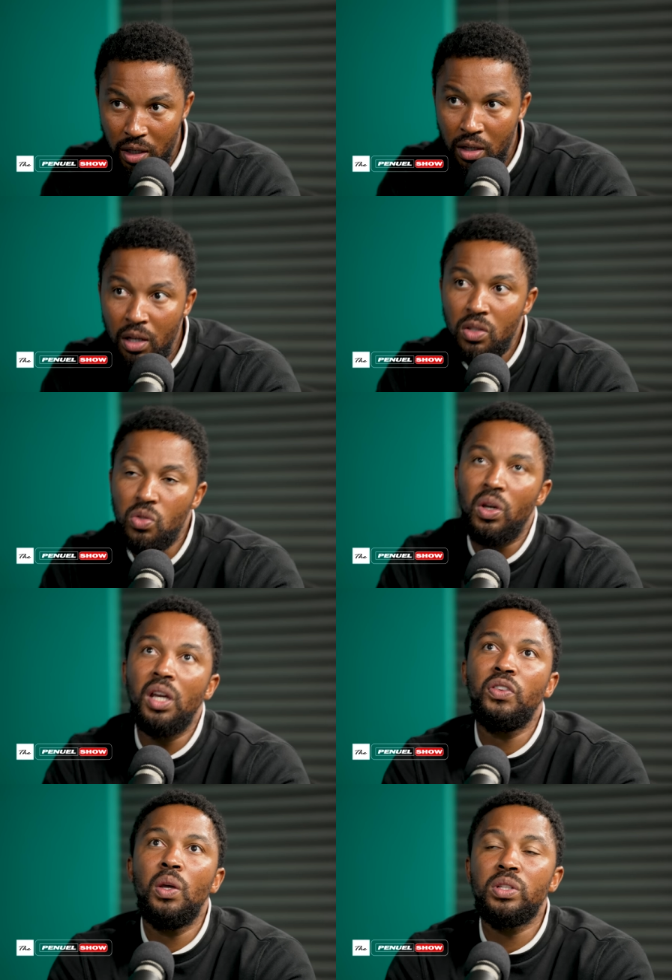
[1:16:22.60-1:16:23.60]
Ne? So
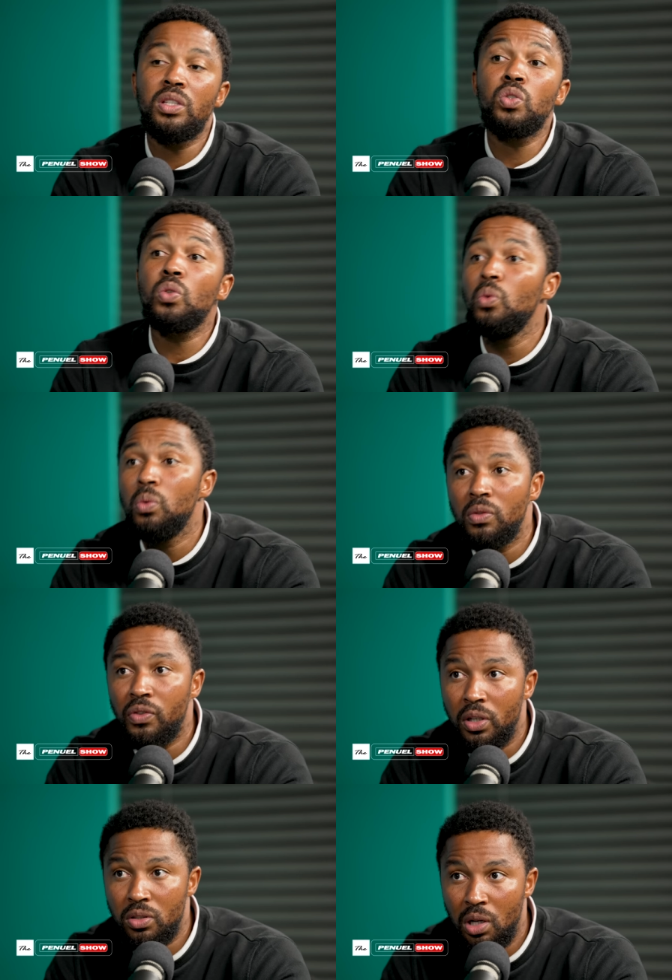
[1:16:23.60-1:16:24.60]
if there was a school,
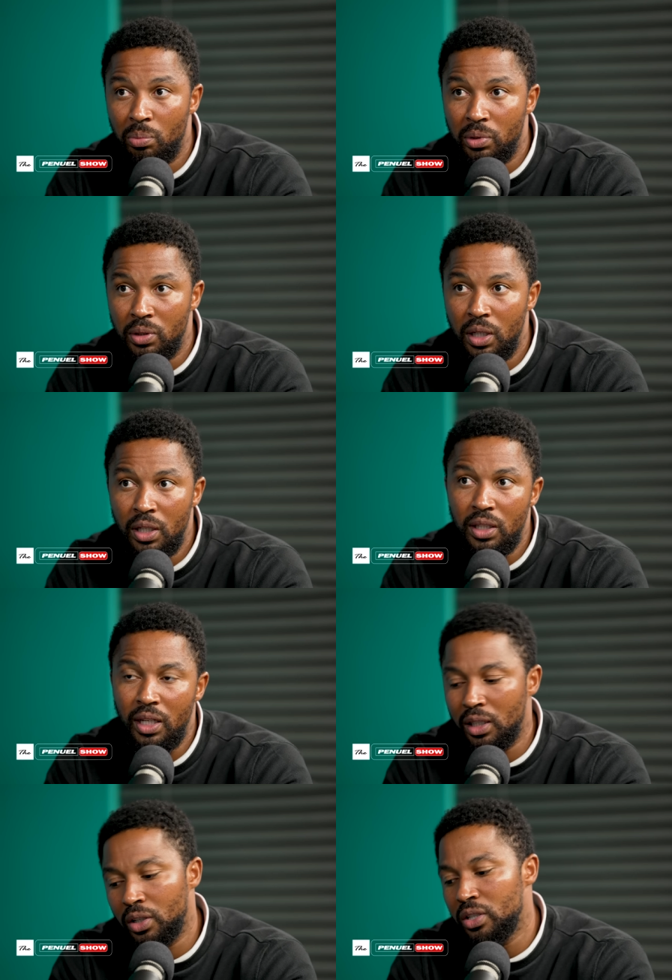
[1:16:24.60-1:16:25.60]
for example, that
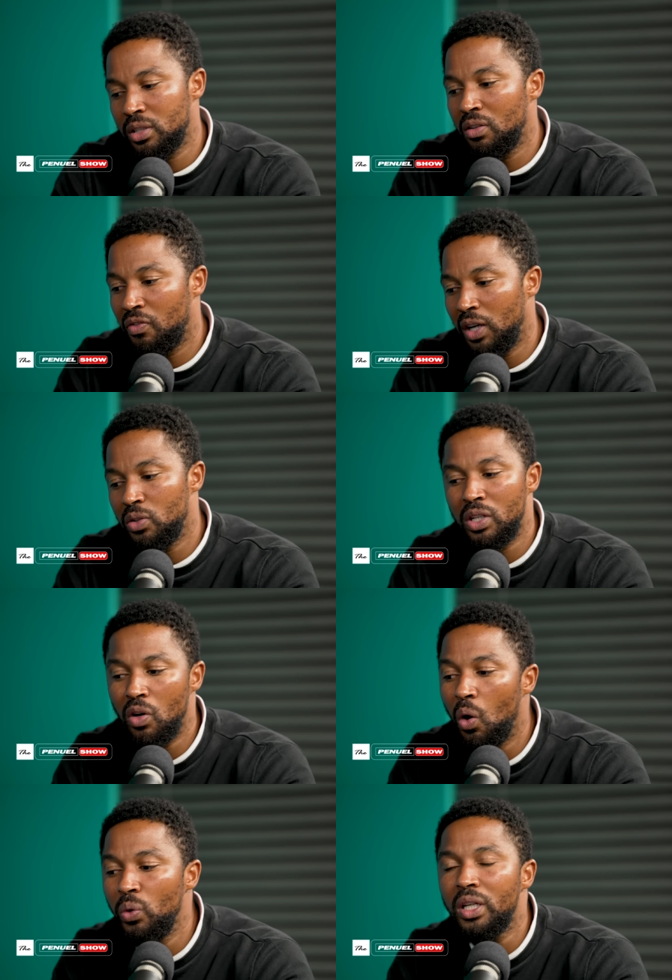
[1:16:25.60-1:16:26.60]
had Christian values and
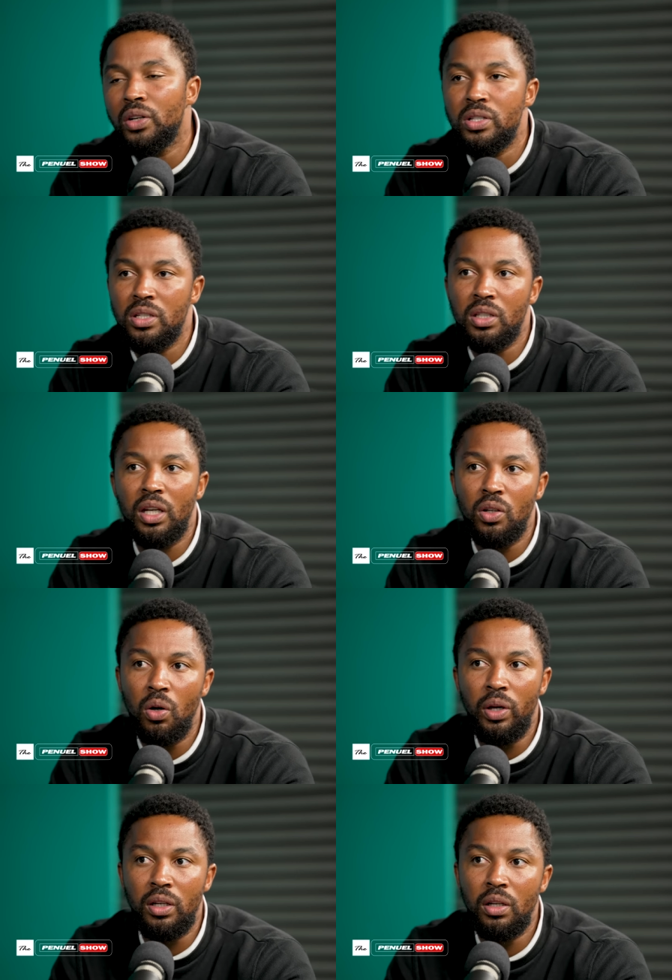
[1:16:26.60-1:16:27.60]
only Christians can
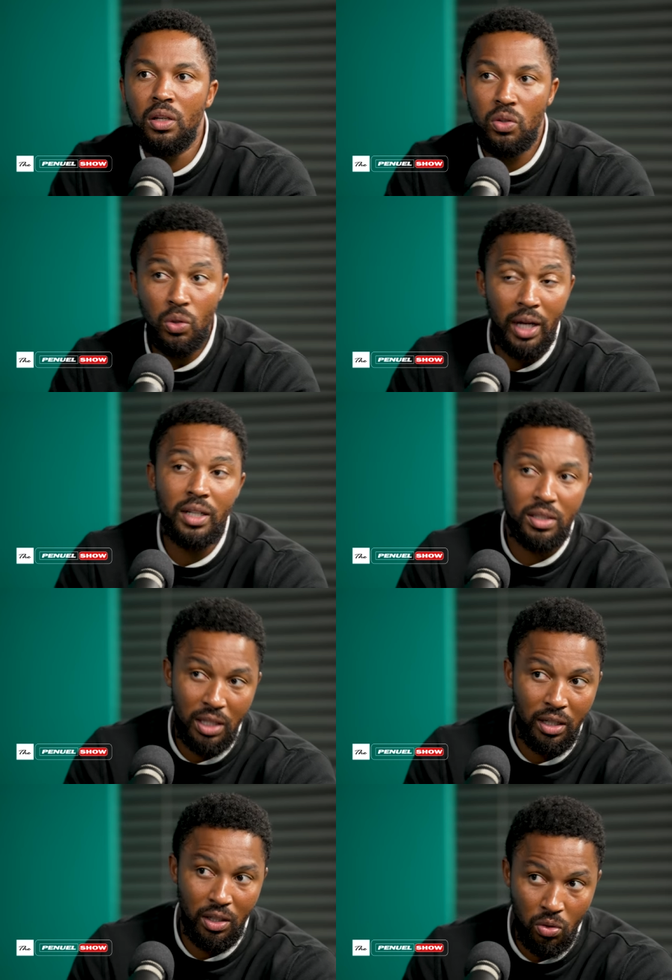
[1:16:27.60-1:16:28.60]
go in, you
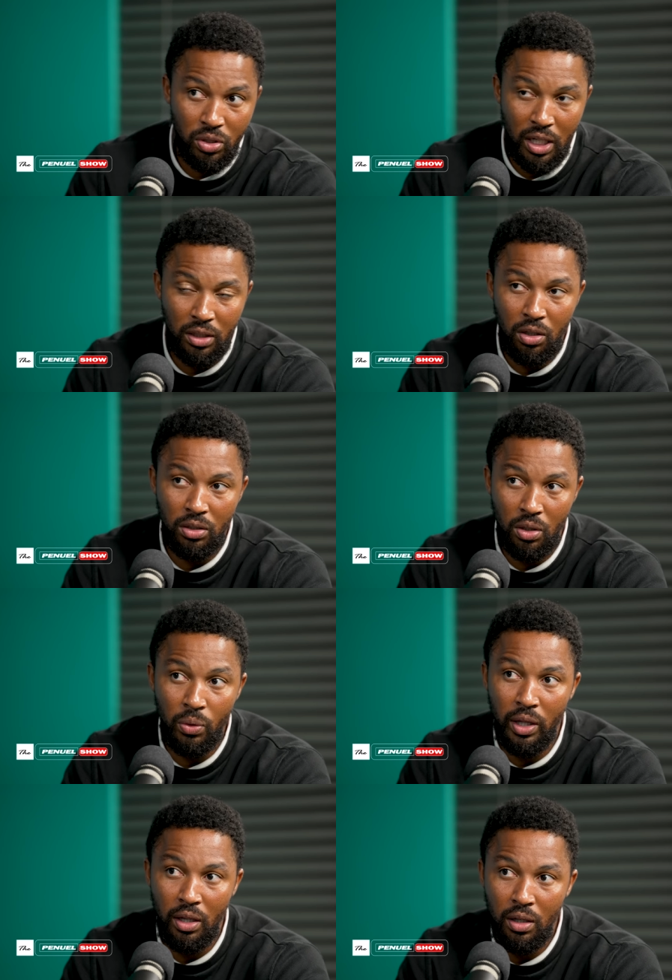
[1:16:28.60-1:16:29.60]
understand that your child can't go there.